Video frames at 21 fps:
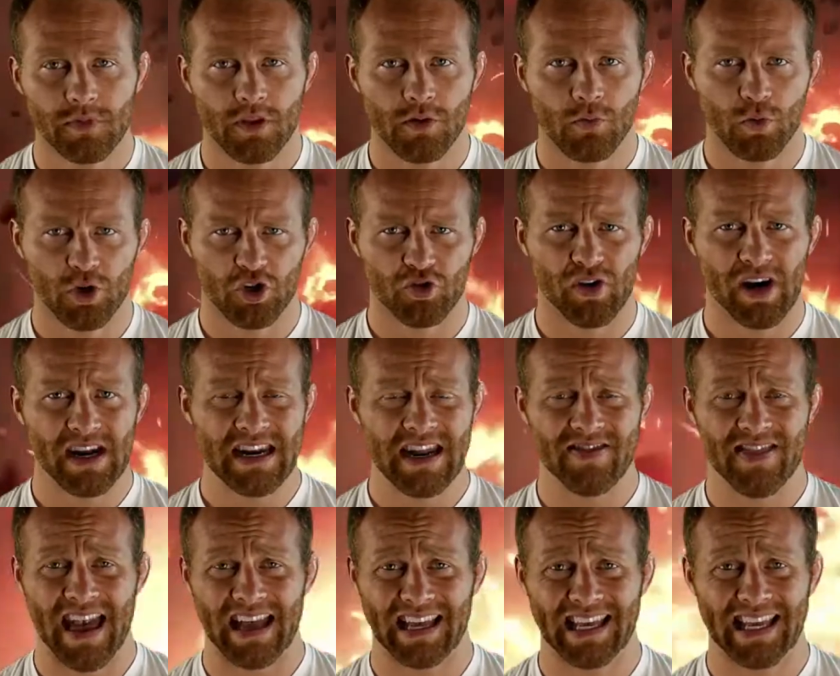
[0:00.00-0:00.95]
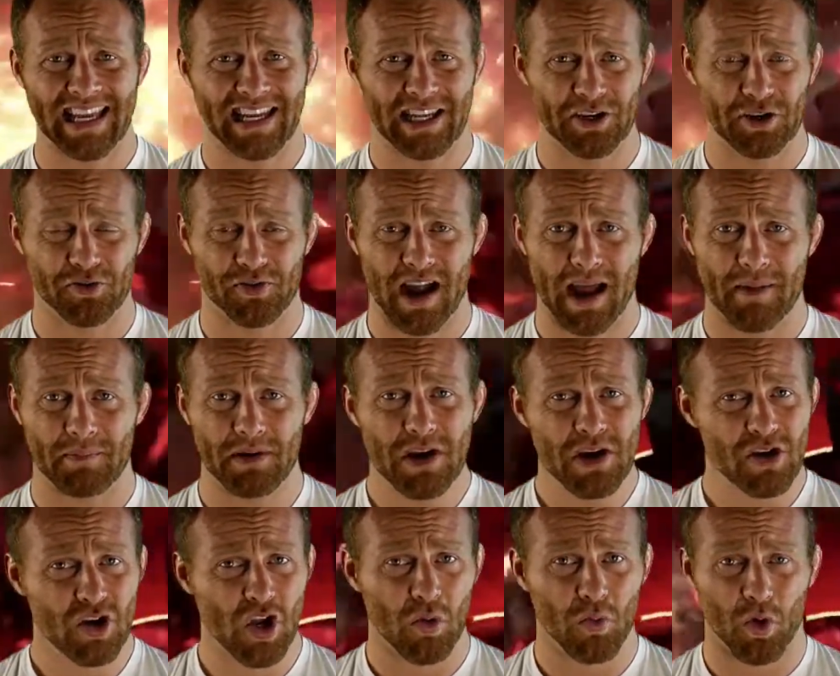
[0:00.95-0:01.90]
We're trading in that kitty crap.
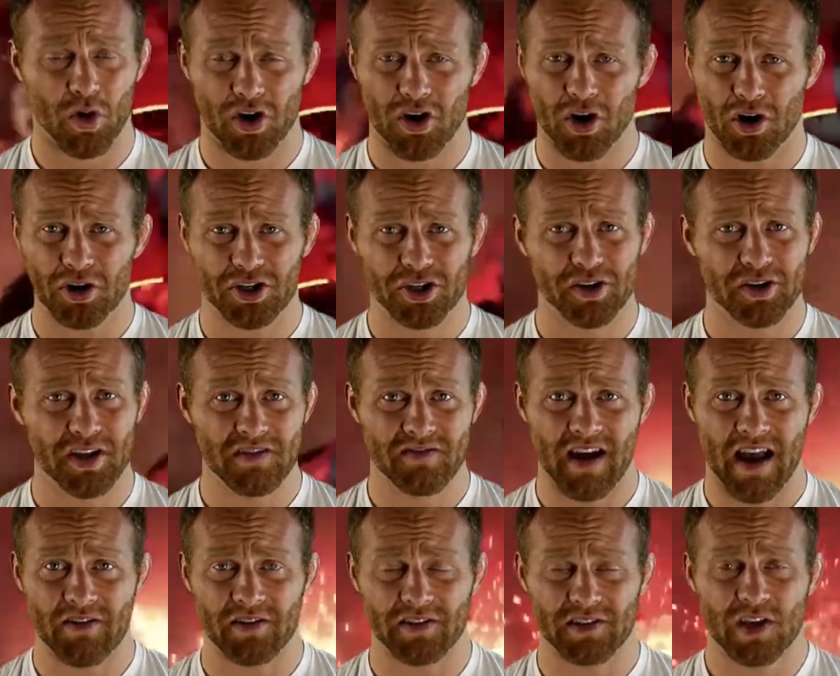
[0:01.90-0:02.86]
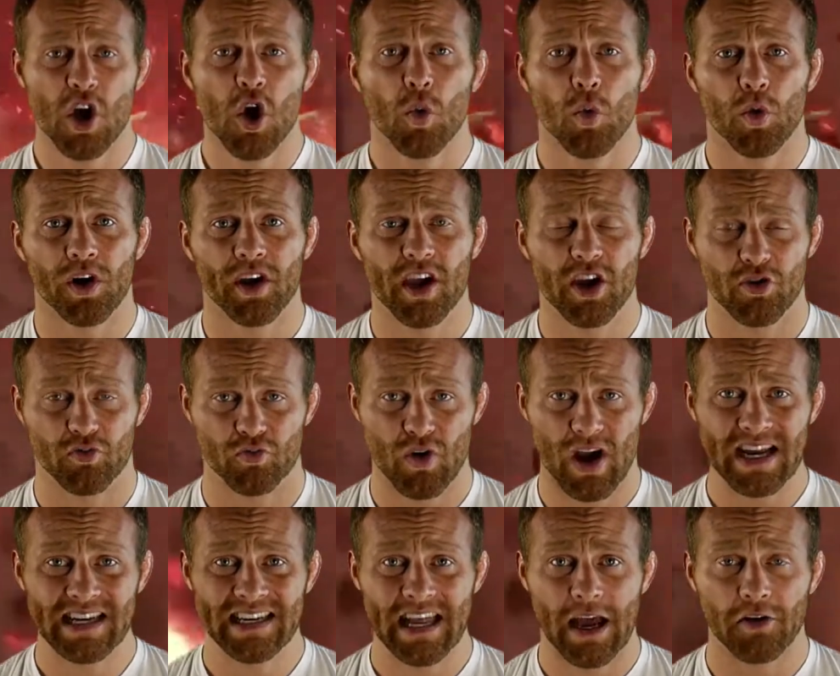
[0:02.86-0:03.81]
No more cartoony violence. We're getting
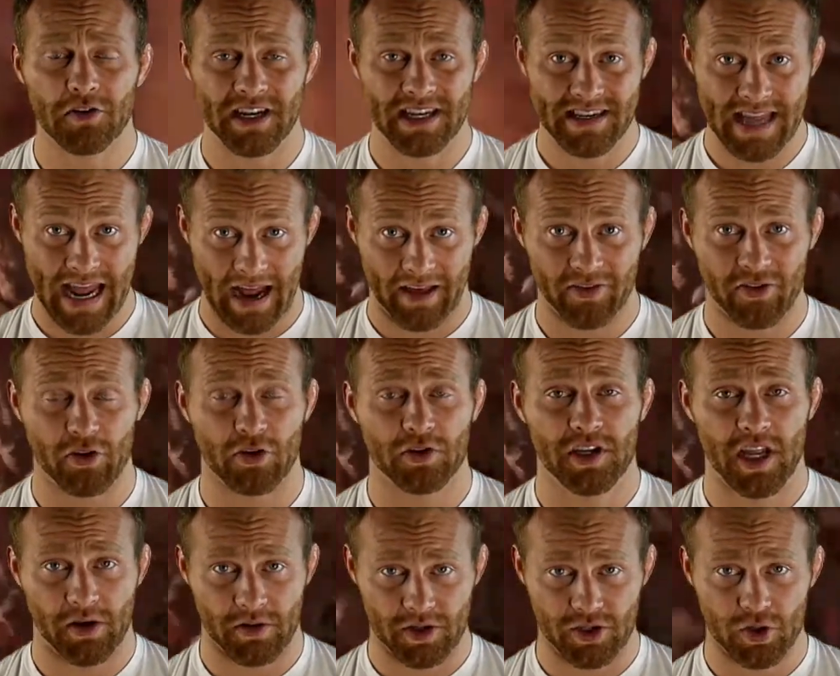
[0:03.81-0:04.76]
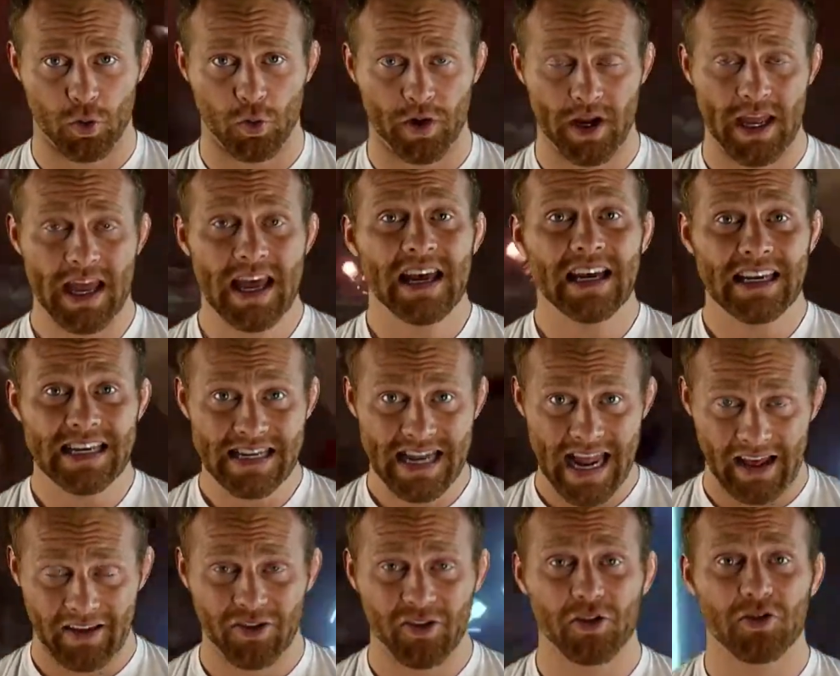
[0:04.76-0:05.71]
right down to Dexter territory.
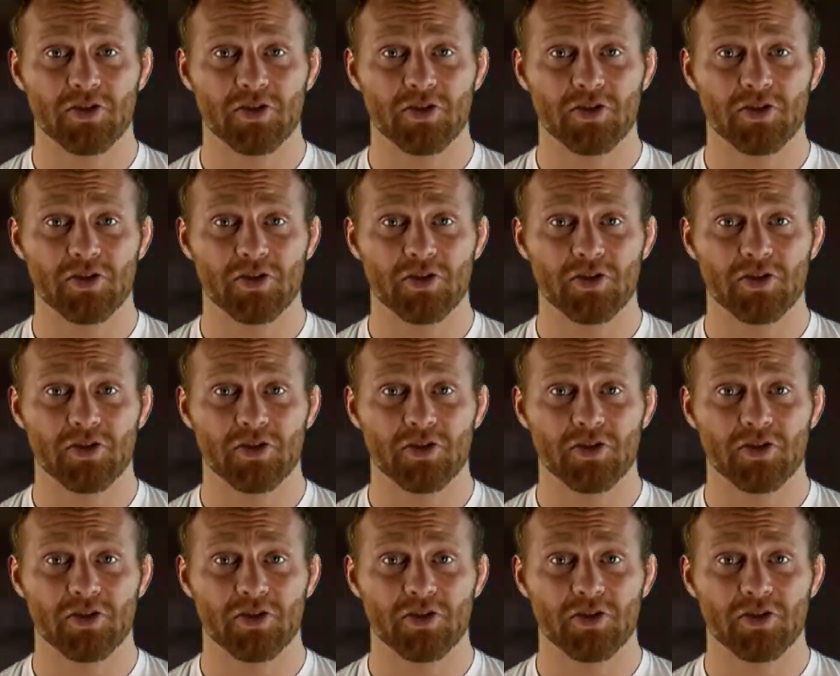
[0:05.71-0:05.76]
Dexter,